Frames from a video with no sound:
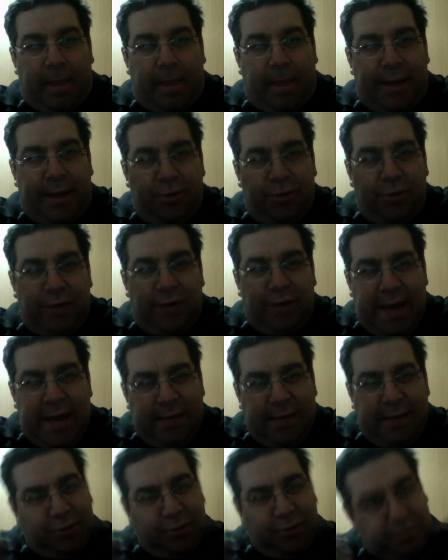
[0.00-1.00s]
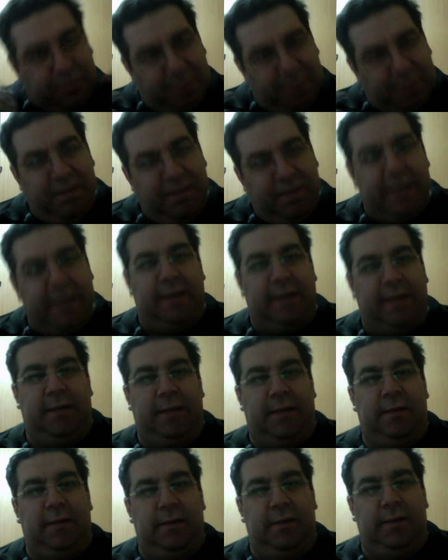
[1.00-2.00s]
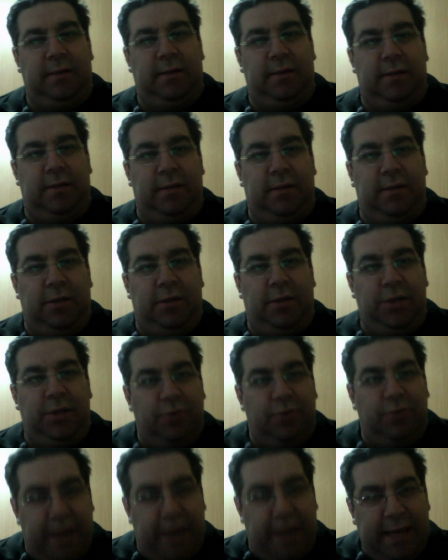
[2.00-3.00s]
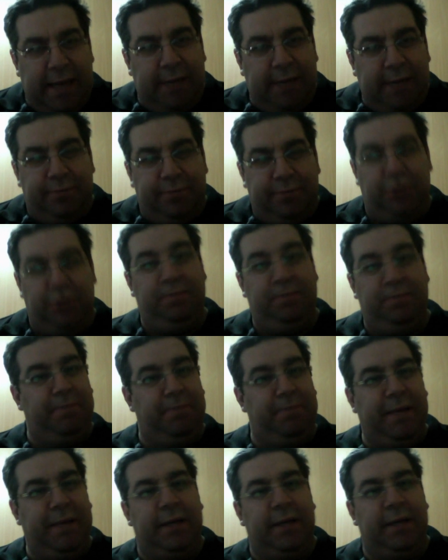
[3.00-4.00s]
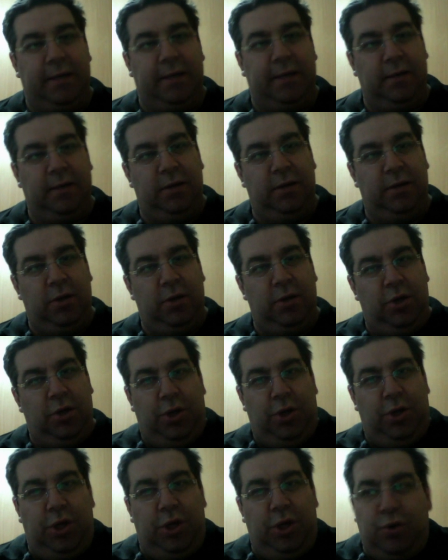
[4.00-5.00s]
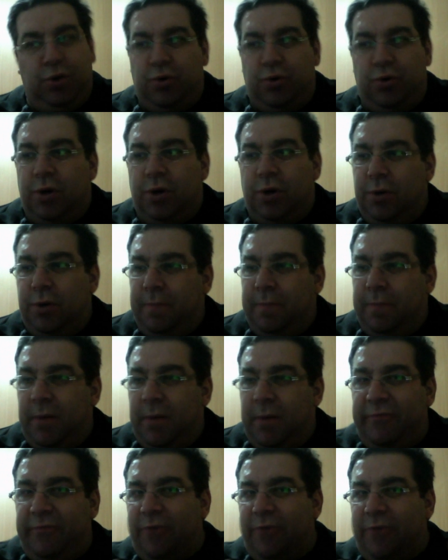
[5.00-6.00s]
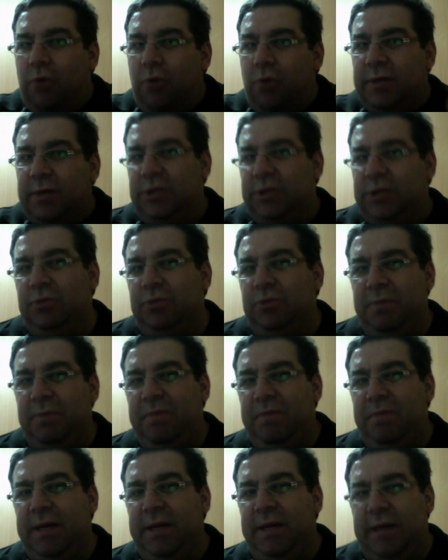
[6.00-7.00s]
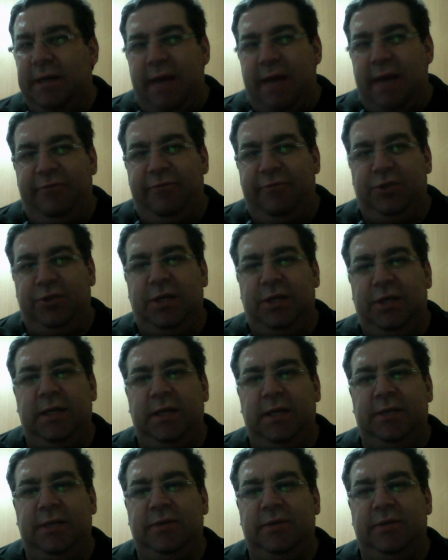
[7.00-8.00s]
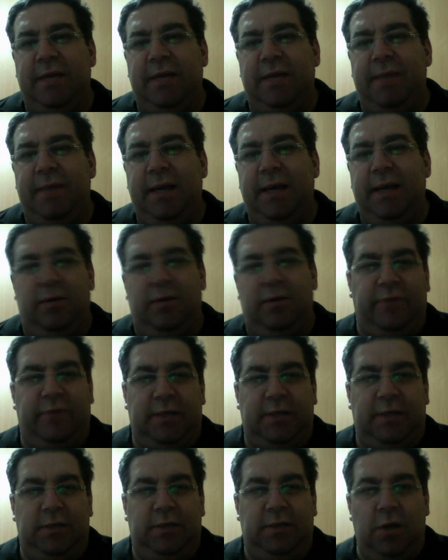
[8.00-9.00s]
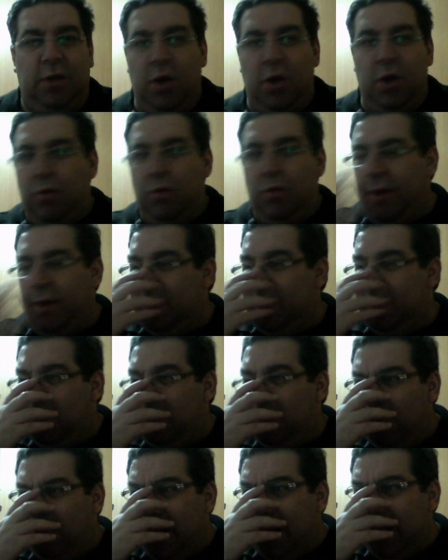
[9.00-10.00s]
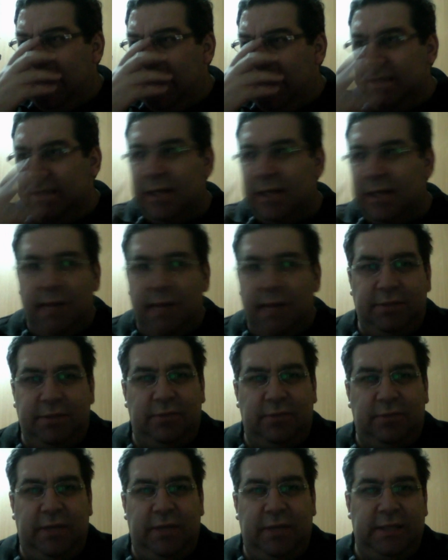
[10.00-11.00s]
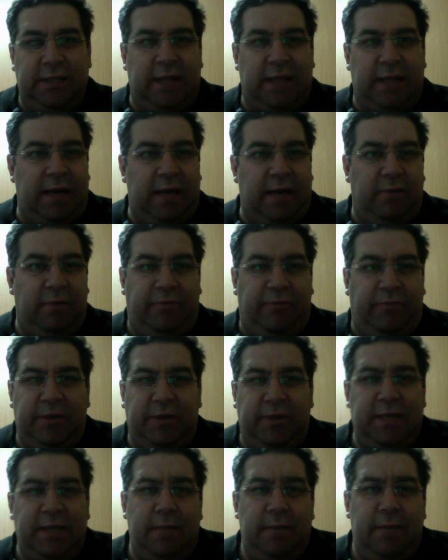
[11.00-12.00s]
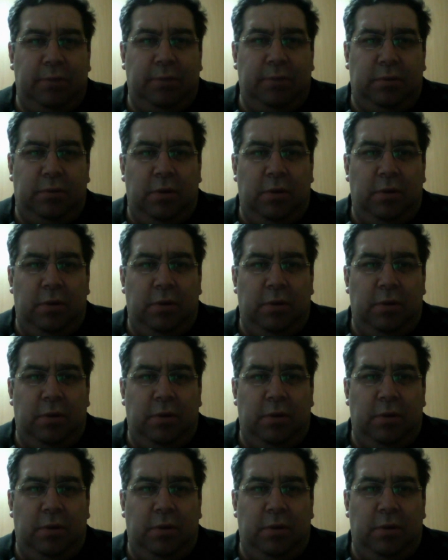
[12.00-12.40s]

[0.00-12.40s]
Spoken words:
your aim should be bigger. Your aim should be bigger. Your focus should be bigger. Unfortunately, today many of us, when it comes to this, like for example,